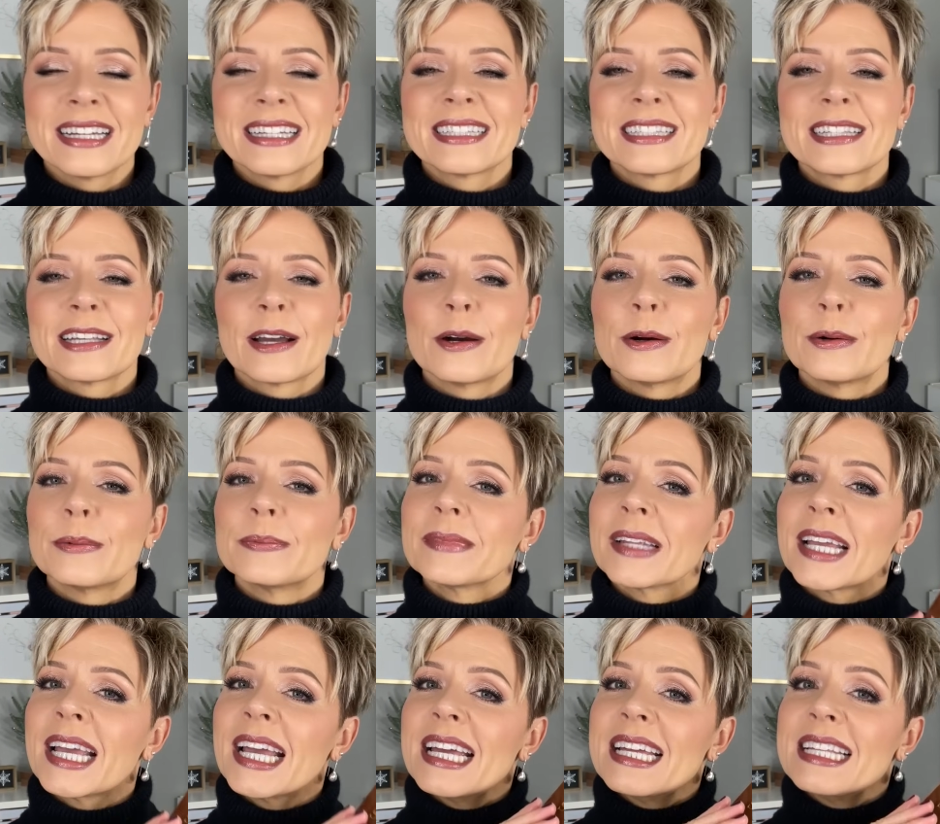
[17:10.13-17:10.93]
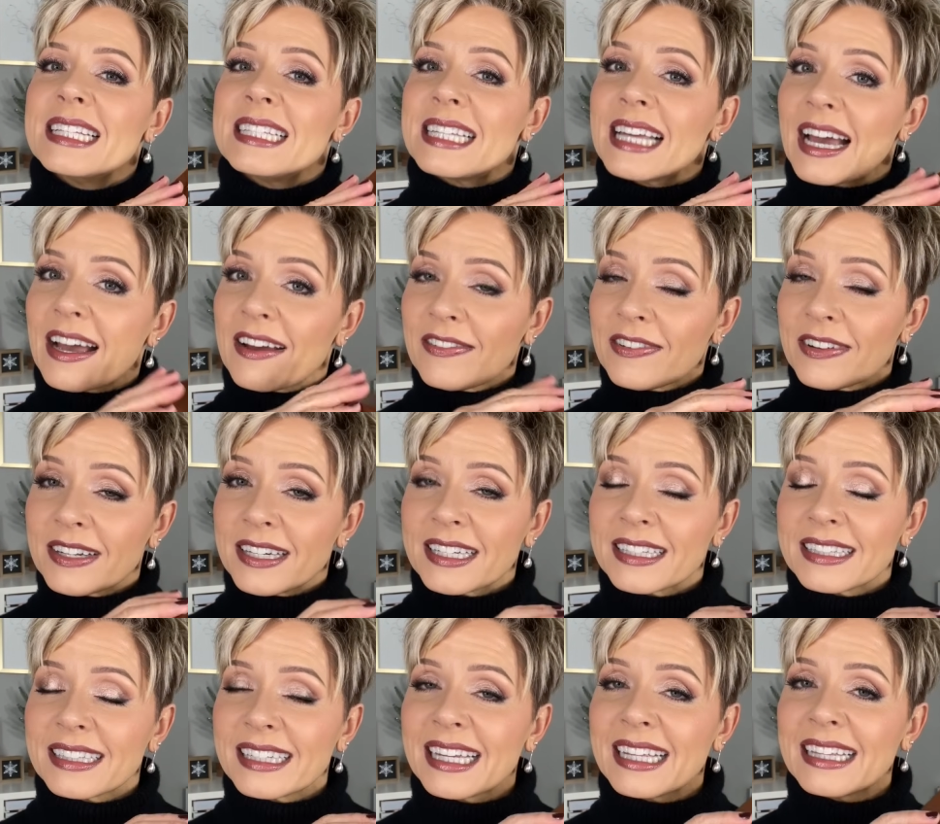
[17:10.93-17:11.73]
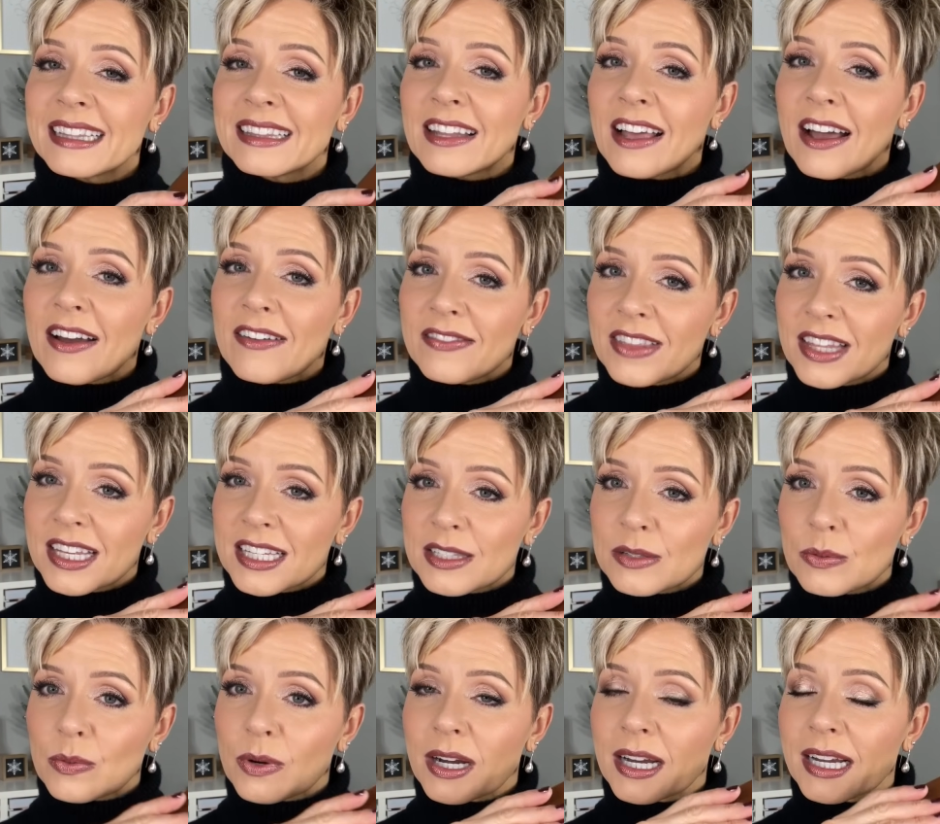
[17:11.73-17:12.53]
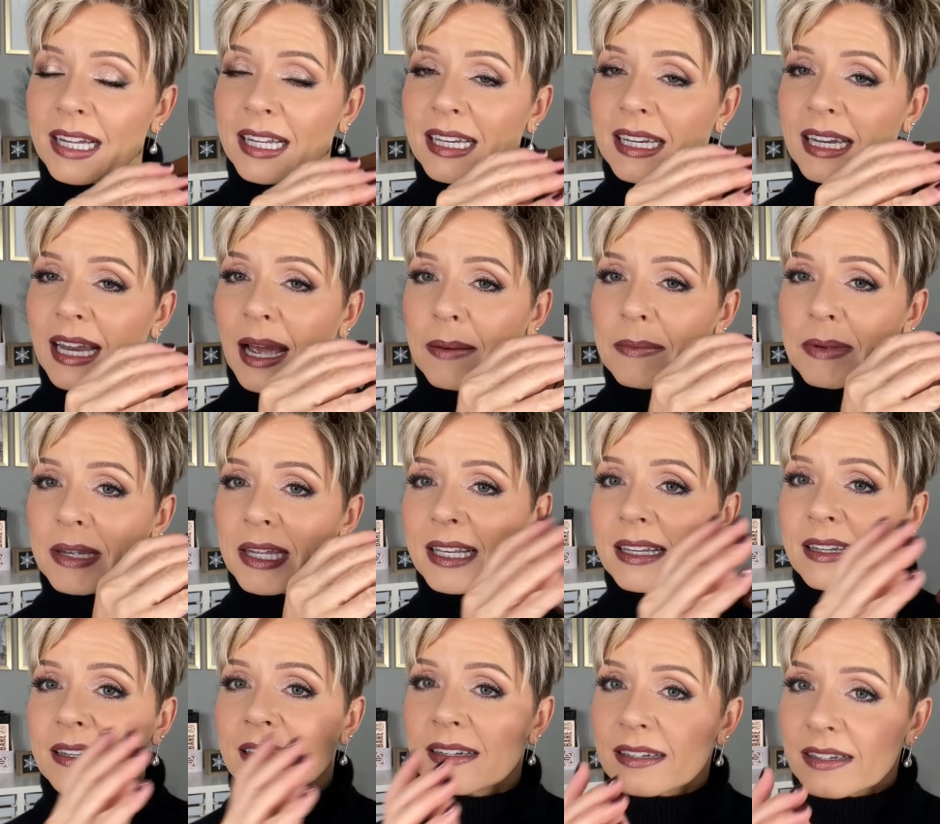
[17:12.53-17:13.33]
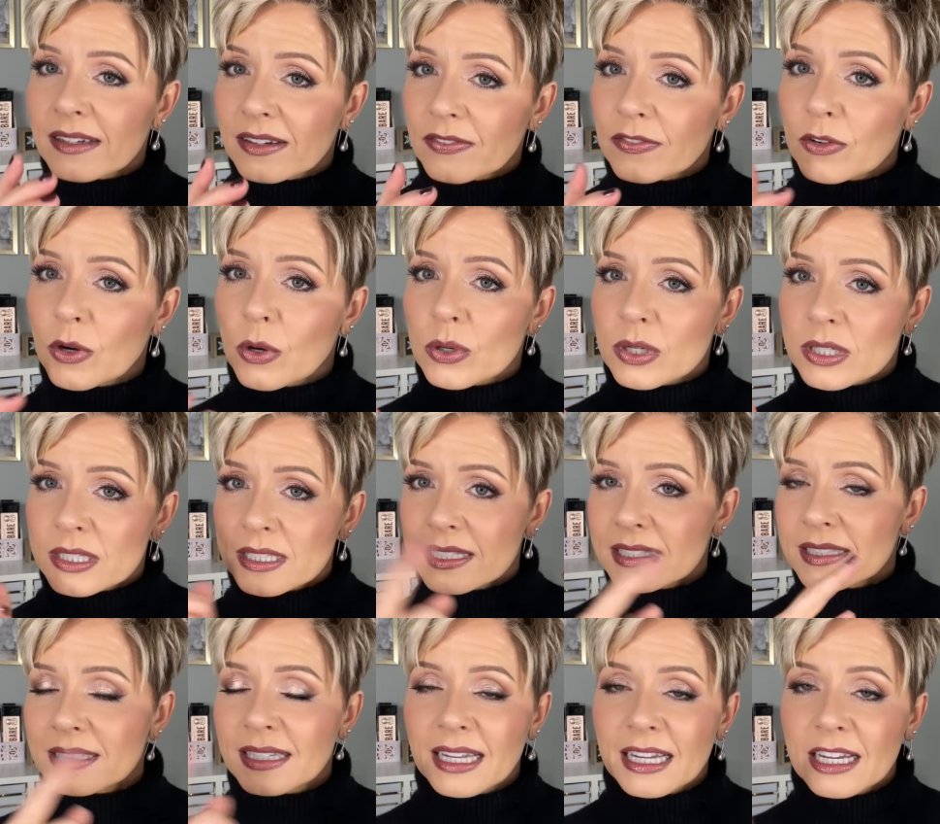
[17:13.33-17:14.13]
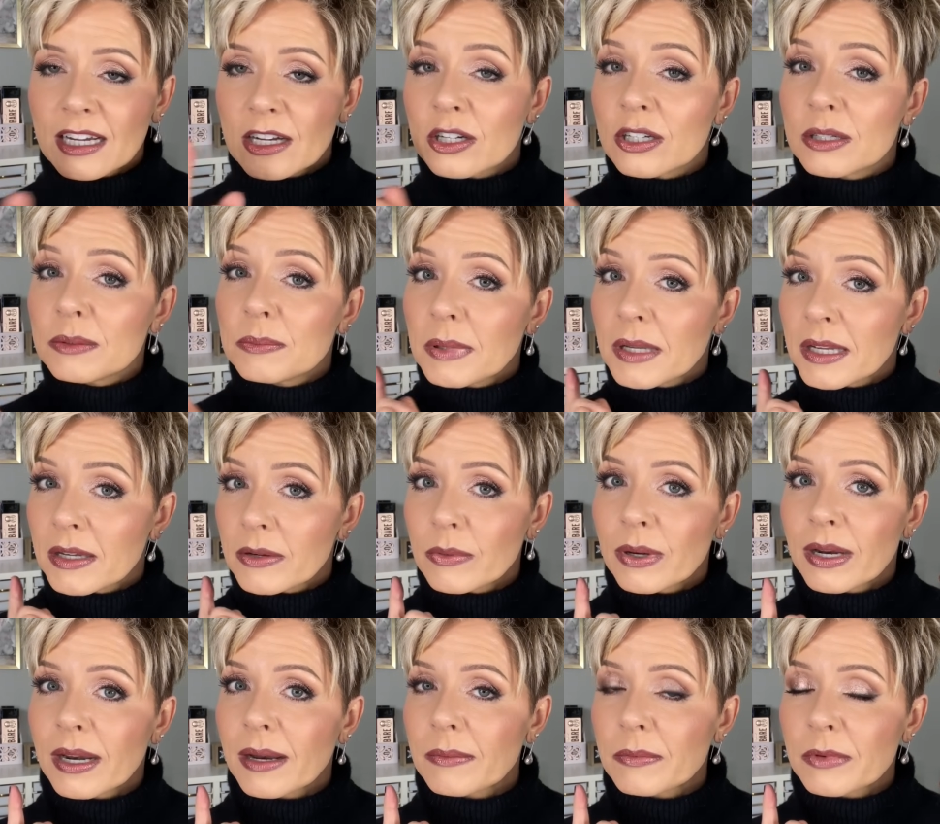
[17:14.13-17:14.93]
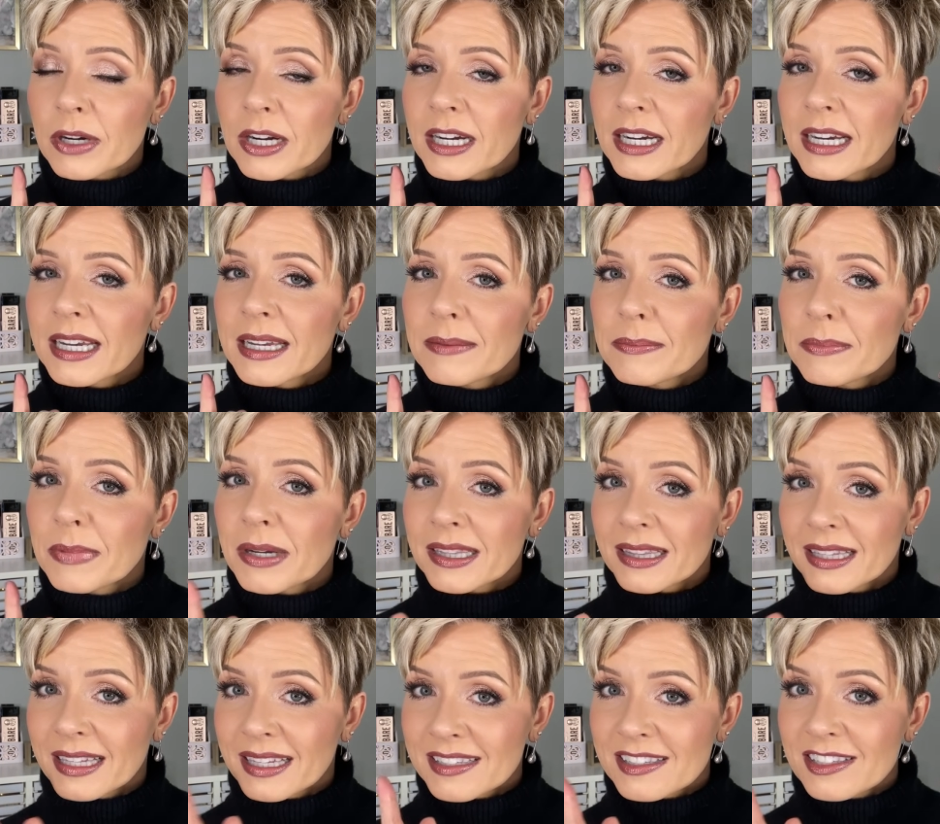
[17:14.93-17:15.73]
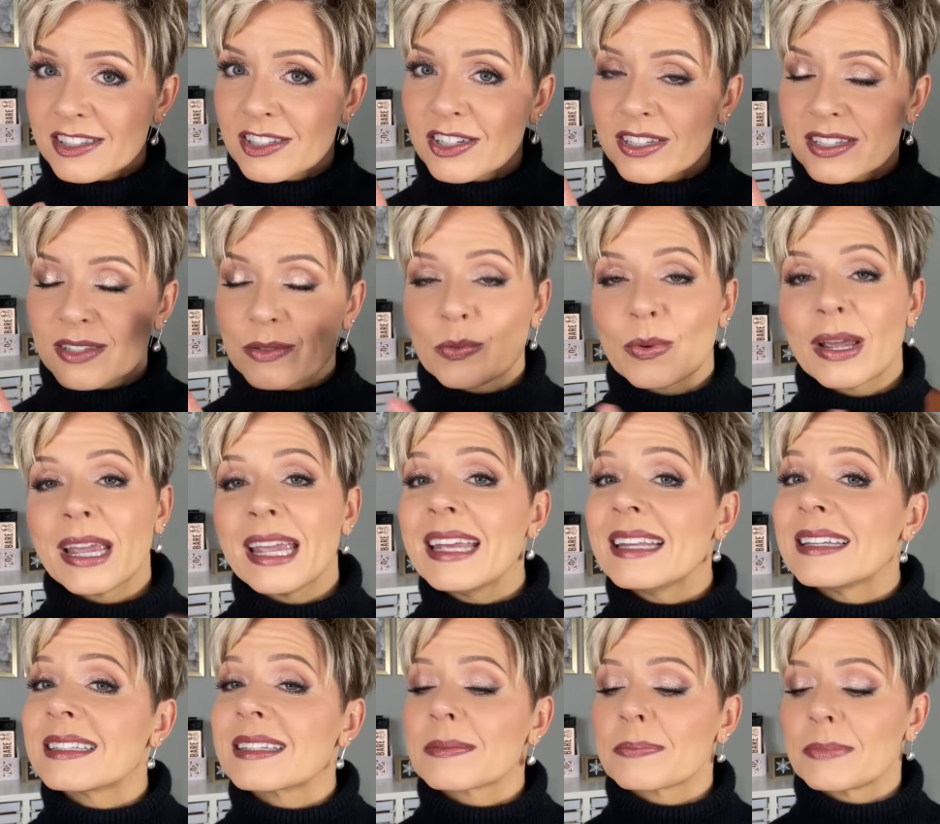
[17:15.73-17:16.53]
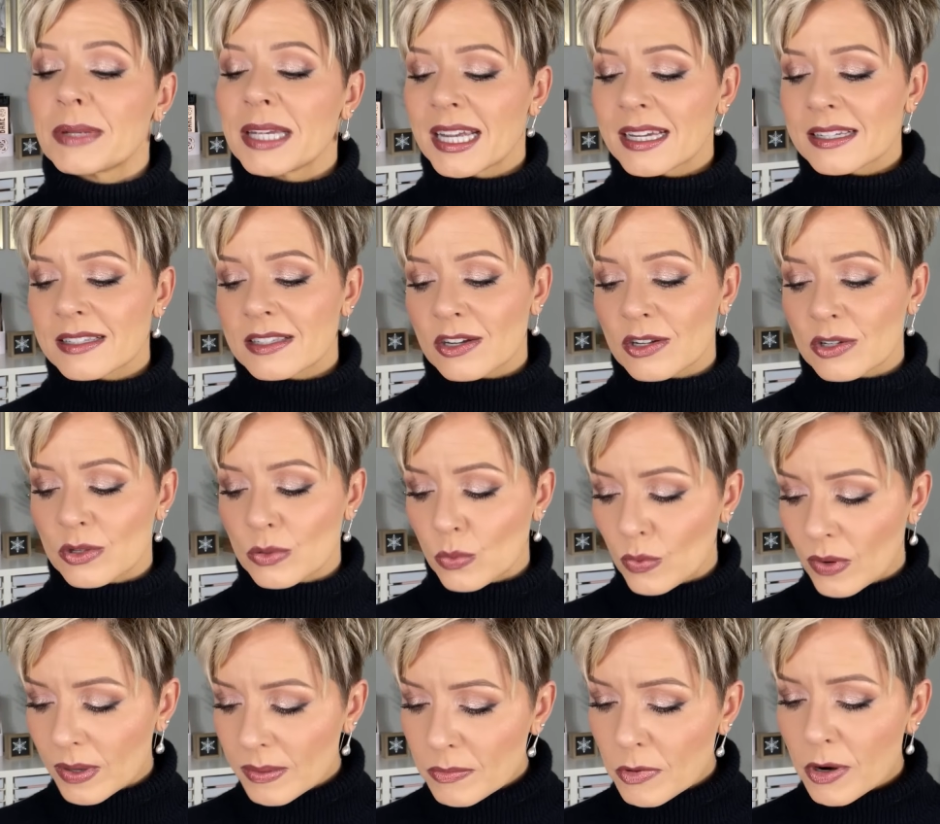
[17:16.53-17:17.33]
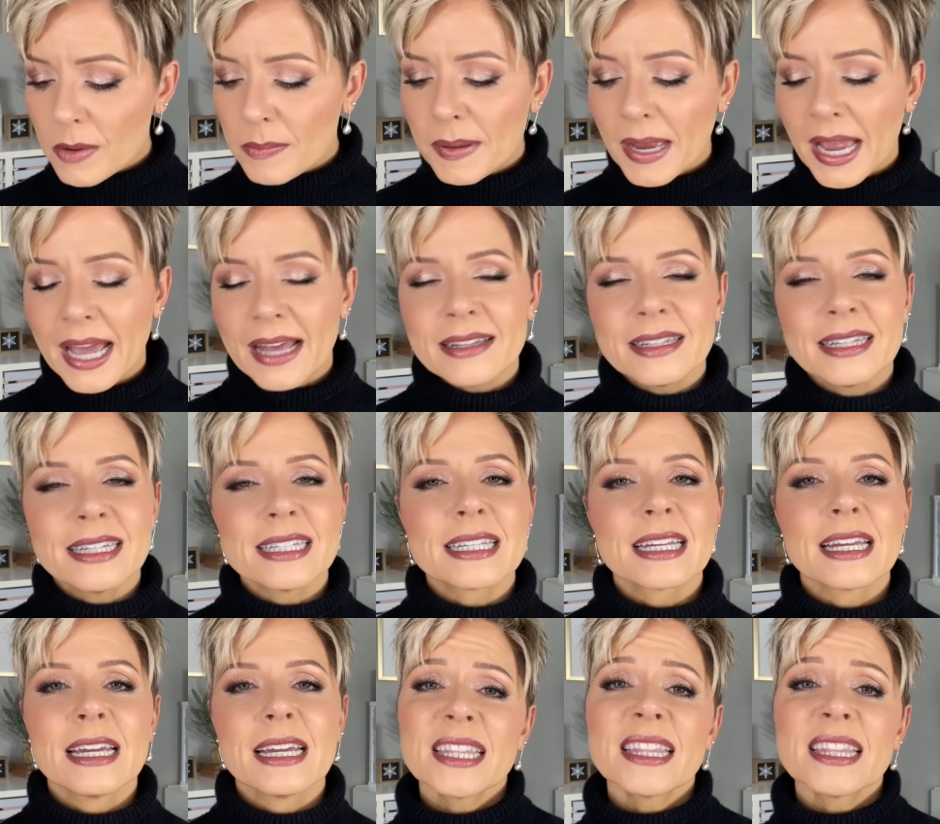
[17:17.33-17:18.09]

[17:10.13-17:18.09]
So definitely love this one. I mean, of course it could be what I'm wearing, but let's just wait because there's one more palette.